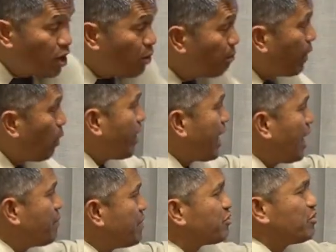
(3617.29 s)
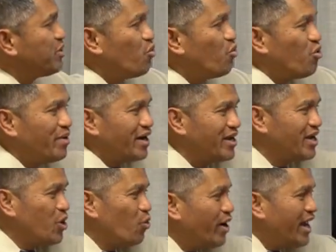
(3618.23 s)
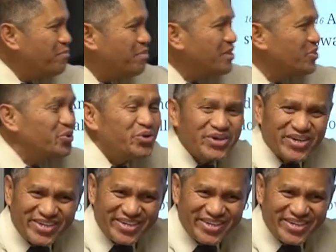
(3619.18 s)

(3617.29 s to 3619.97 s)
But what happened to the woman? What happened to her?